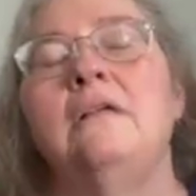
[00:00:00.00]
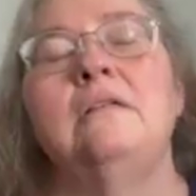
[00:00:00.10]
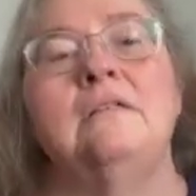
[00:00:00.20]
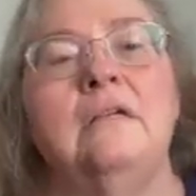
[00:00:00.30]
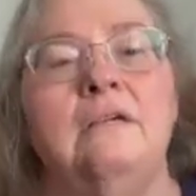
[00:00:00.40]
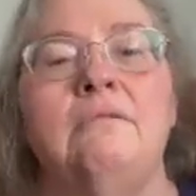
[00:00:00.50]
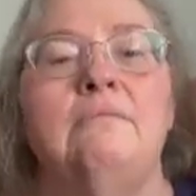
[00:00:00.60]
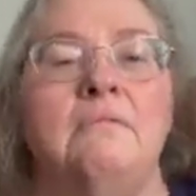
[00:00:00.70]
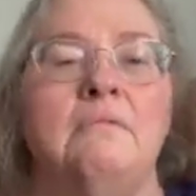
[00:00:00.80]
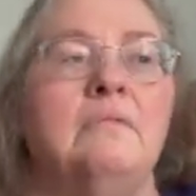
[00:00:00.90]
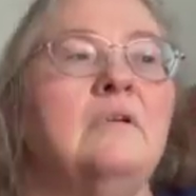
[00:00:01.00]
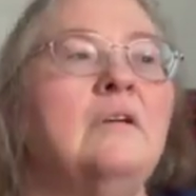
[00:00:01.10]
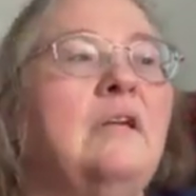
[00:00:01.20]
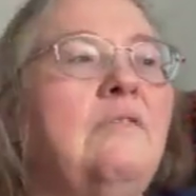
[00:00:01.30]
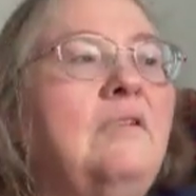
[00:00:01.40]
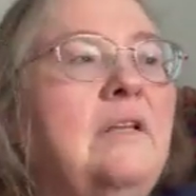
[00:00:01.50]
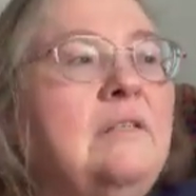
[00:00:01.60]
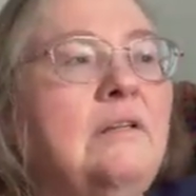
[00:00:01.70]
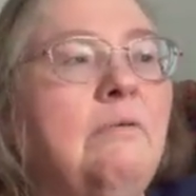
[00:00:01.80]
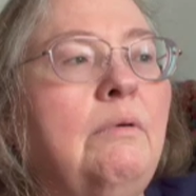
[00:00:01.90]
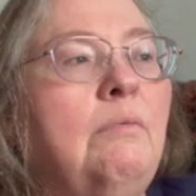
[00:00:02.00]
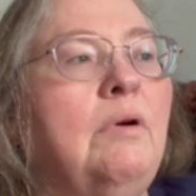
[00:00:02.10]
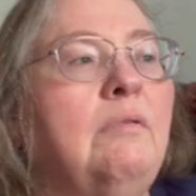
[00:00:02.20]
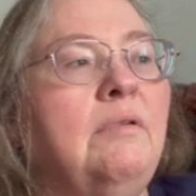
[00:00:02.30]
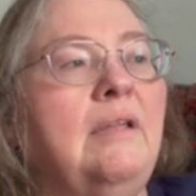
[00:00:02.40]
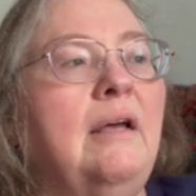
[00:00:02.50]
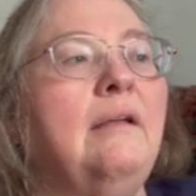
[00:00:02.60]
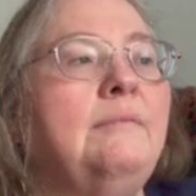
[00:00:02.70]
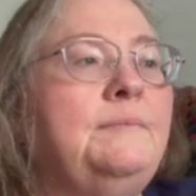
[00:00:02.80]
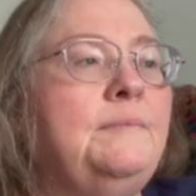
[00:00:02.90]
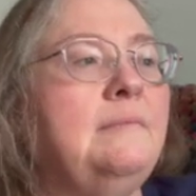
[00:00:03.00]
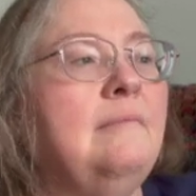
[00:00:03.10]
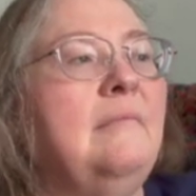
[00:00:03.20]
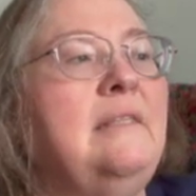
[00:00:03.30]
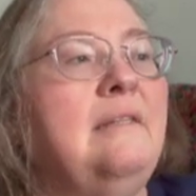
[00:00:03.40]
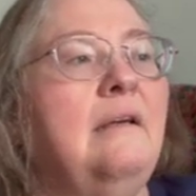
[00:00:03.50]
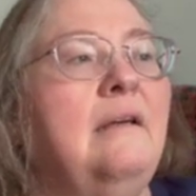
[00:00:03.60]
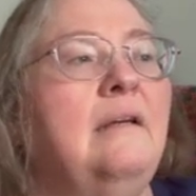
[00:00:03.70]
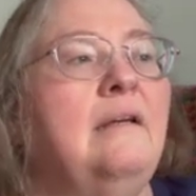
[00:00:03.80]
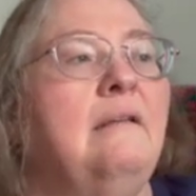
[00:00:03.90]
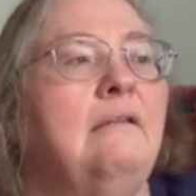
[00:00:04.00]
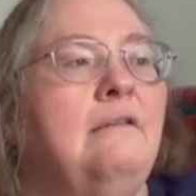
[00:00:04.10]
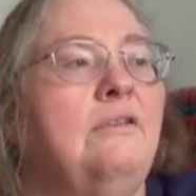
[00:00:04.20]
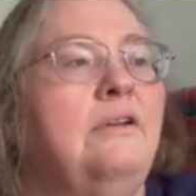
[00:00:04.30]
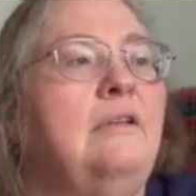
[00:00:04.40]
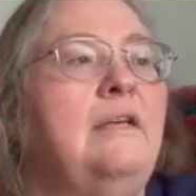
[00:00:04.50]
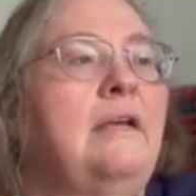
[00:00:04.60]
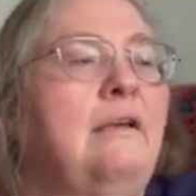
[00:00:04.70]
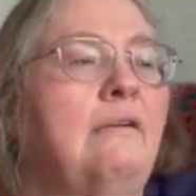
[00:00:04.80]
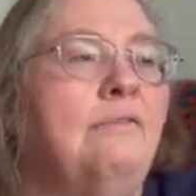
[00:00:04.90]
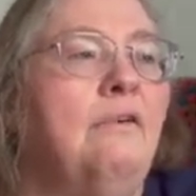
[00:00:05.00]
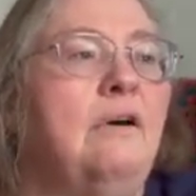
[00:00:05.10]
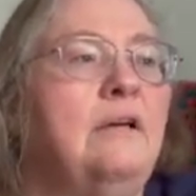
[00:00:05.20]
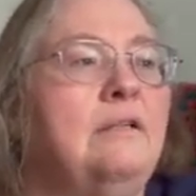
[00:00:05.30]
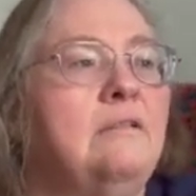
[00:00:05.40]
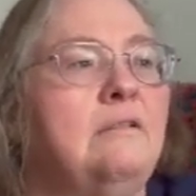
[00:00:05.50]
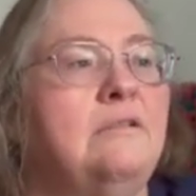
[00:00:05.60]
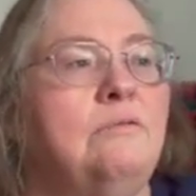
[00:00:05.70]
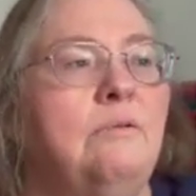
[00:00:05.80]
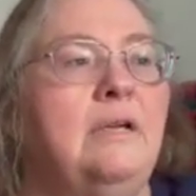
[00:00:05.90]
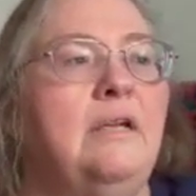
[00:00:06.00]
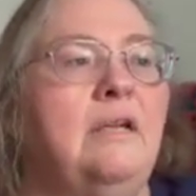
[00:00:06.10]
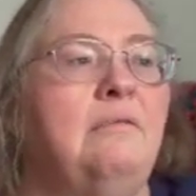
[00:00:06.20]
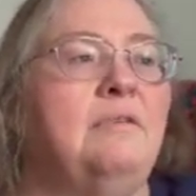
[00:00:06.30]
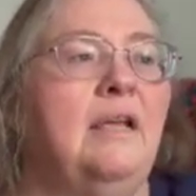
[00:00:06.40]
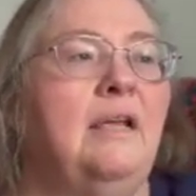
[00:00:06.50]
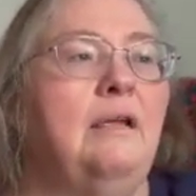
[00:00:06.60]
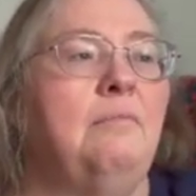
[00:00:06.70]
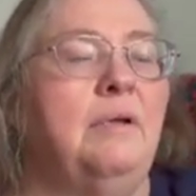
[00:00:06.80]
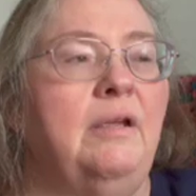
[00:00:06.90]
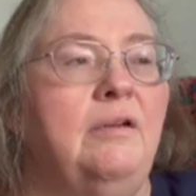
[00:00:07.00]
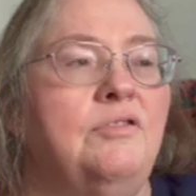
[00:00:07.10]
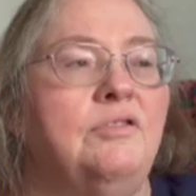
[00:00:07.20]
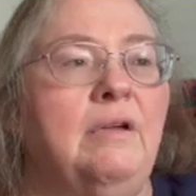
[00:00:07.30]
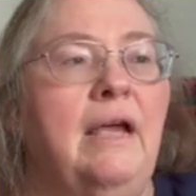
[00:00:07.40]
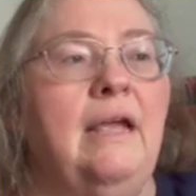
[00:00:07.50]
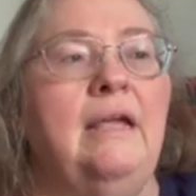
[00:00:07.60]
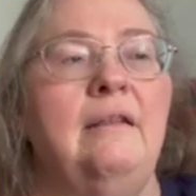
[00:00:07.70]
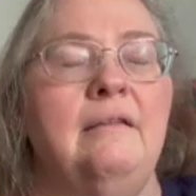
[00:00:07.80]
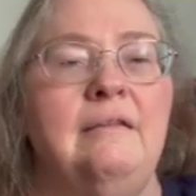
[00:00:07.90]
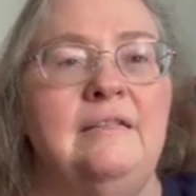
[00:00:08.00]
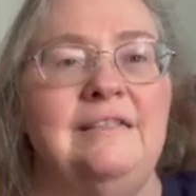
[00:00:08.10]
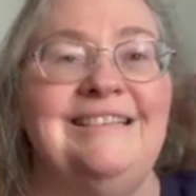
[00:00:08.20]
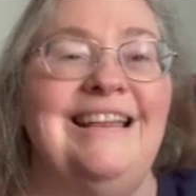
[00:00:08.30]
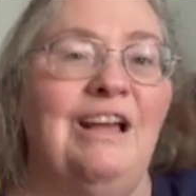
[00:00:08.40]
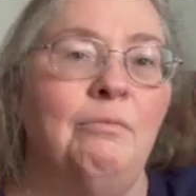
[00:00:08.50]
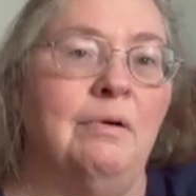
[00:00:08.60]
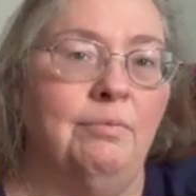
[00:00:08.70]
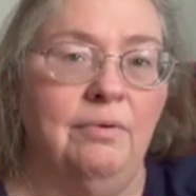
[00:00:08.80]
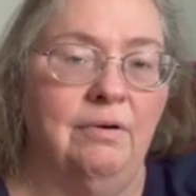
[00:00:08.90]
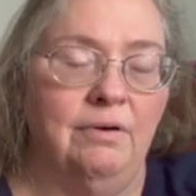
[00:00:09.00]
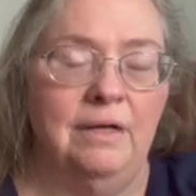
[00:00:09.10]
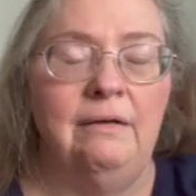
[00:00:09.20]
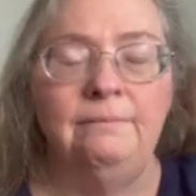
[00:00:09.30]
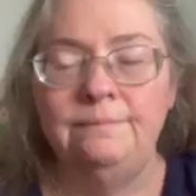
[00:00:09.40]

So everything's going well with that. And thirdly, I've got Storykeep Tiki Beach HAED. This is now my priority.